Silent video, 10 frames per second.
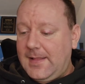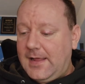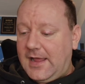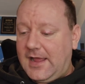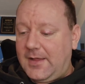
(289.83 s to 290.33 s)

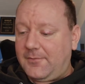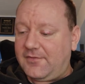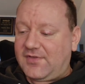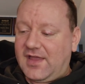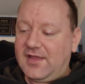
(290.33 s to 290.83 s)

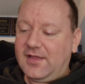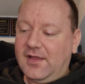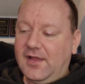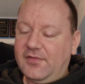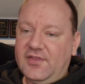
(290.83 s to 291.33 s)
We've got
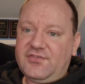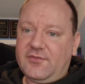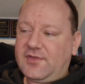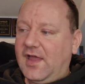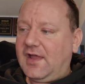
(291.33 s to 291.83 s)
a list
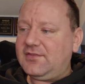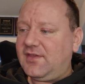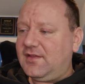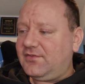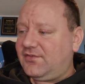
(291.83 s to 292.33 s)
of
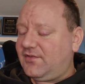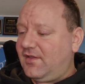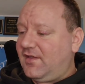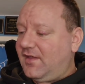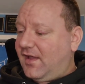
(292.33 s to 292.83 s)
contents.
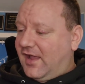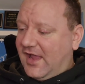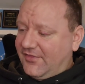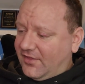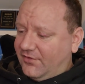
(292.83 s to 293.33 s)

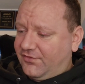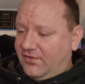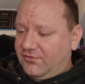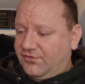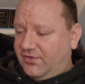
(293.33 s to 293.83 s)
I thought this was
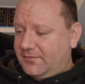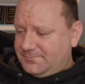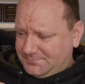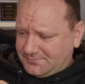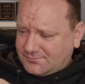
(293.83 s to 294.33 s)
interesting.
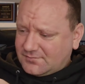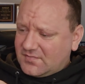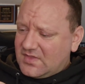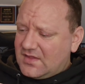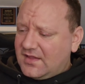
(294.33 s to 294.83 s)

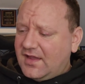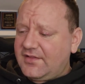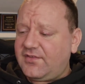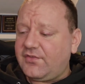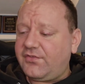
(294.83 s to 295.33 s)

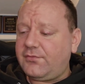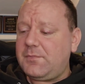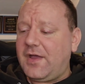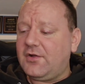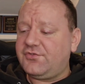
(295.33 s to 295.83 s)
Contents, 3
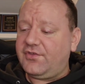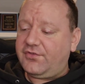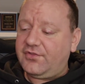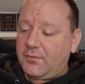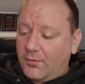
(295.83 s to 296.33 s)

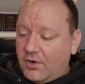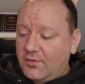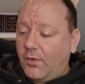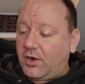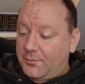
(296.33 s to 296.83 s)
pouches. Number
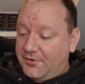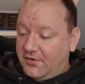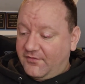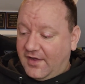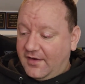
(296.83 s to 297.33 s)
1, water
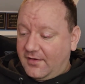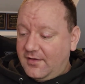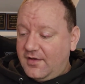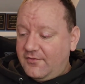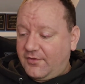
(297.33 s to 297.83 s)
purifier
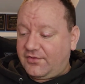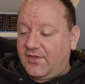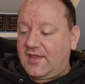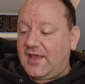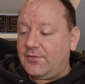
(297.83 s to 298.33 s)
for
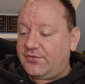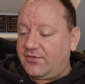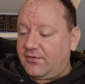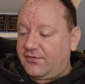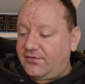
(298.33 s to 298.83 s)
10
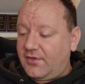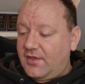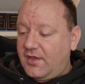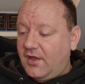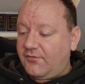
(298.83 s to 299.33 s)
ounces
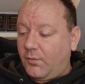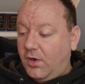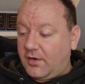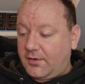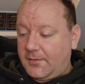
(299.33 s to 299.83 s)
of
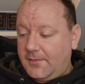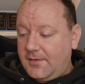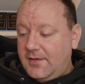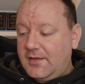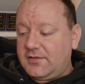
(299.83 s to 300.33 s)
water.
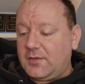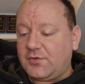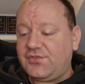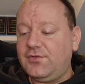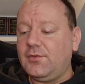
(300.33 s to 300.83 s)

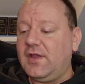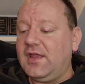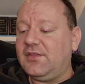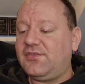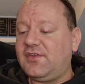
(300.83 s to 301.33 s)
Number 2,
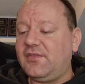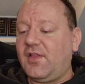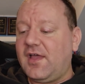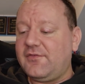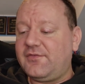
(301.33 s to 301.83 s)
instant
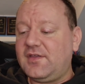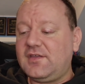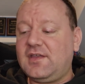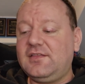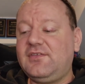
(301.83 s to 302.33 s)
life.
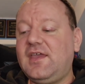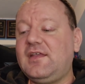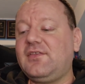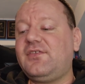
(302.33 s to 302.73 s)
Contains